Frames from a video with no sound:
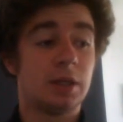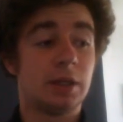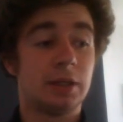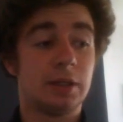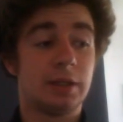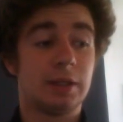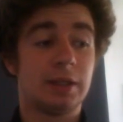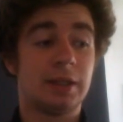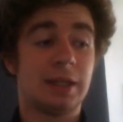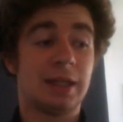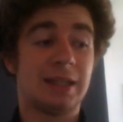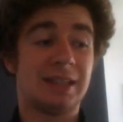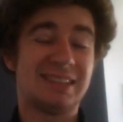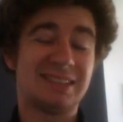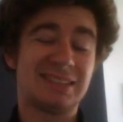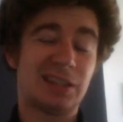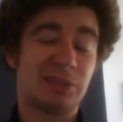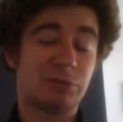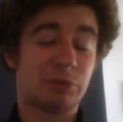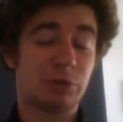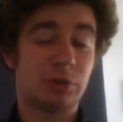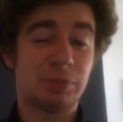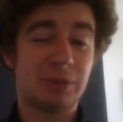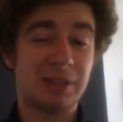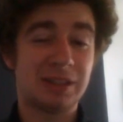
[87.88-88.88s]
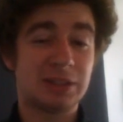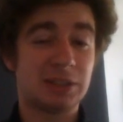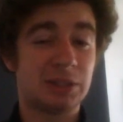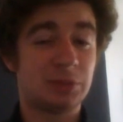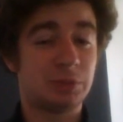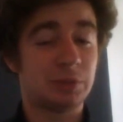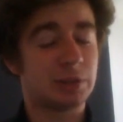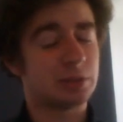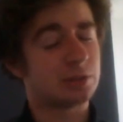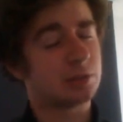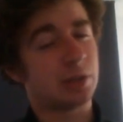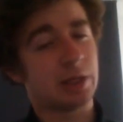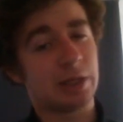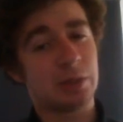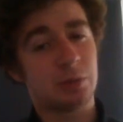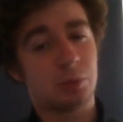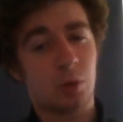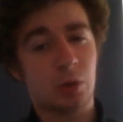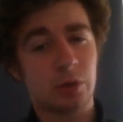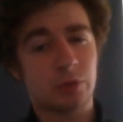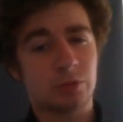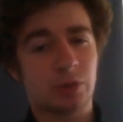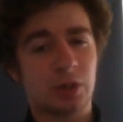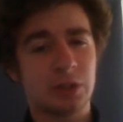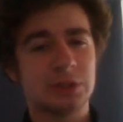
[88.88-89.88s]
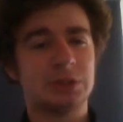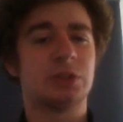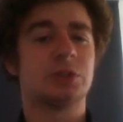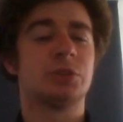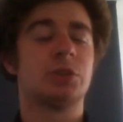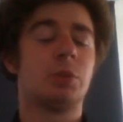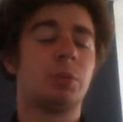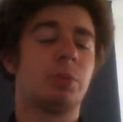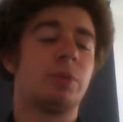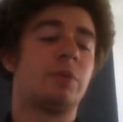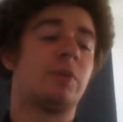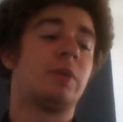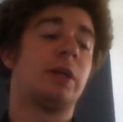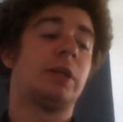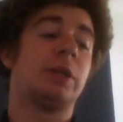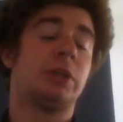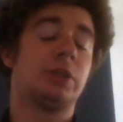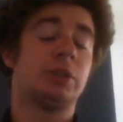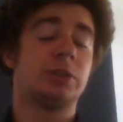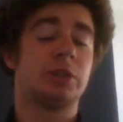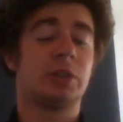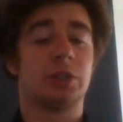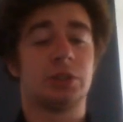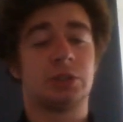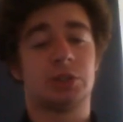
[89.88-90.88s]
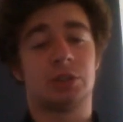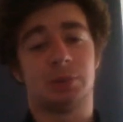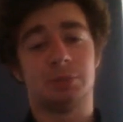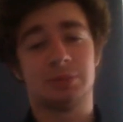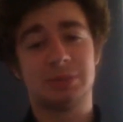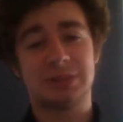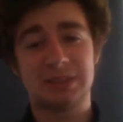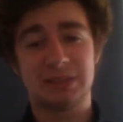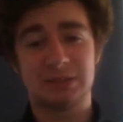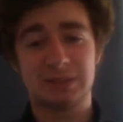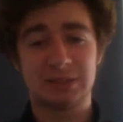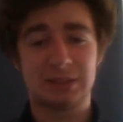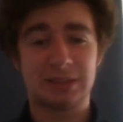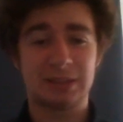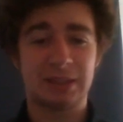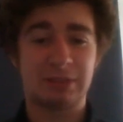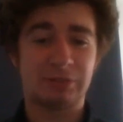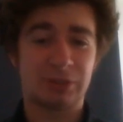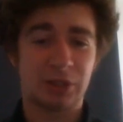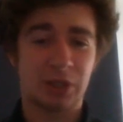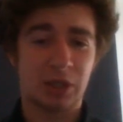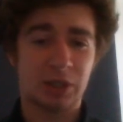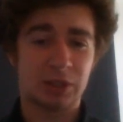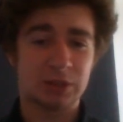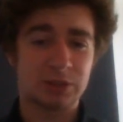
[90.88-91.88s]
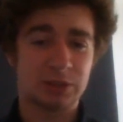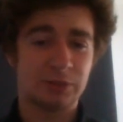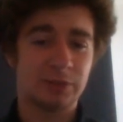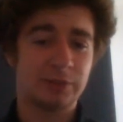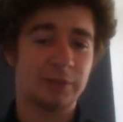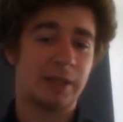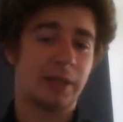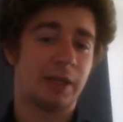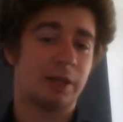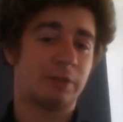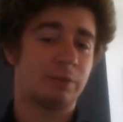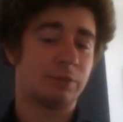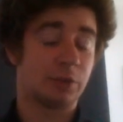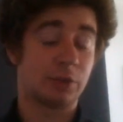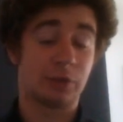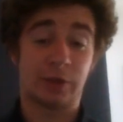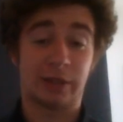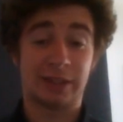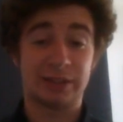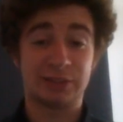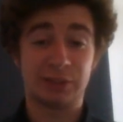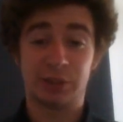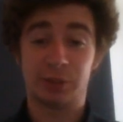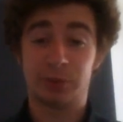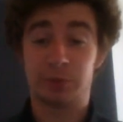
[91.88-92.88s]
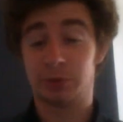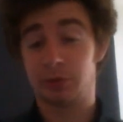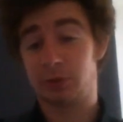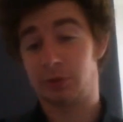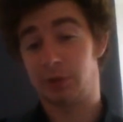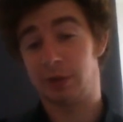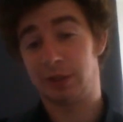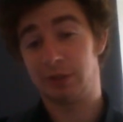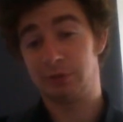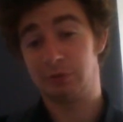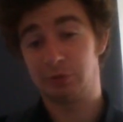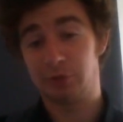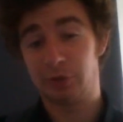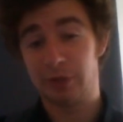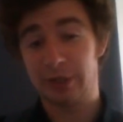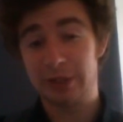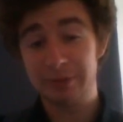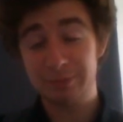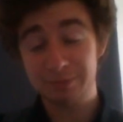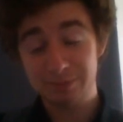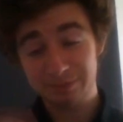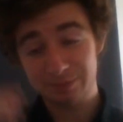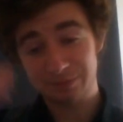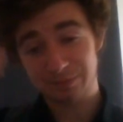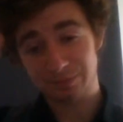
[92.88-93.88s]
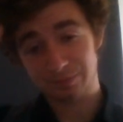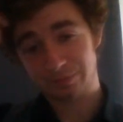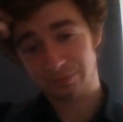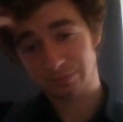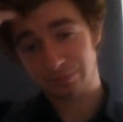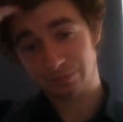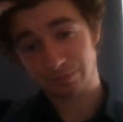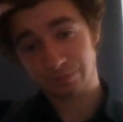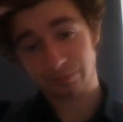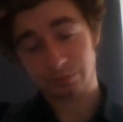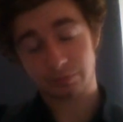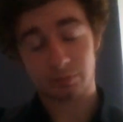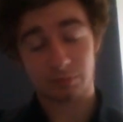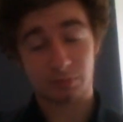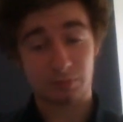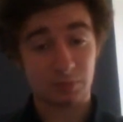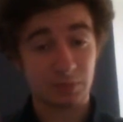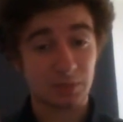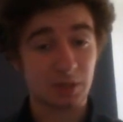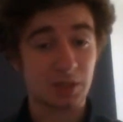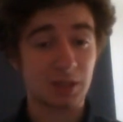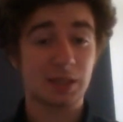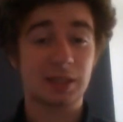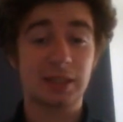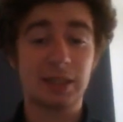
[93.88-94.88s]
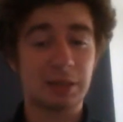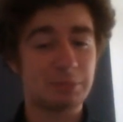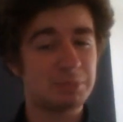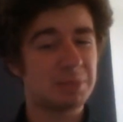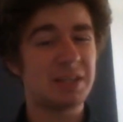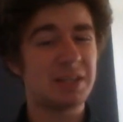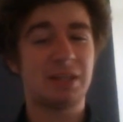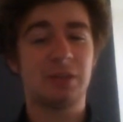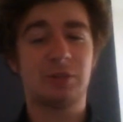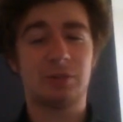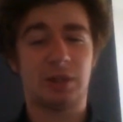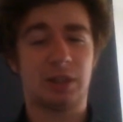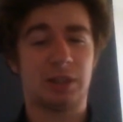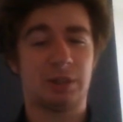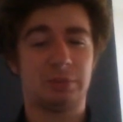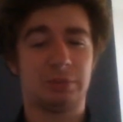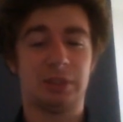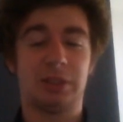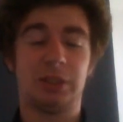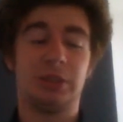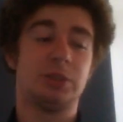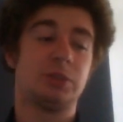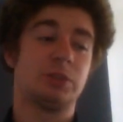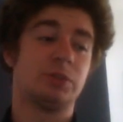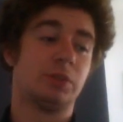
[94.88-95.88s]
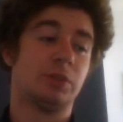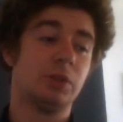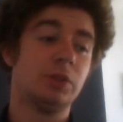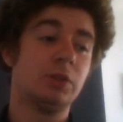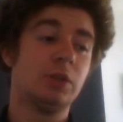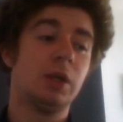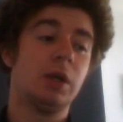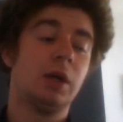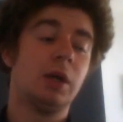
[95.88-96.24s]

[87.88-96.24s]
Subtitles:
then its other ability, when the grade 1 rides on top of it, you search top 7 cards of your deck for the grade 2 or the grade 3. Can be incredibly useful.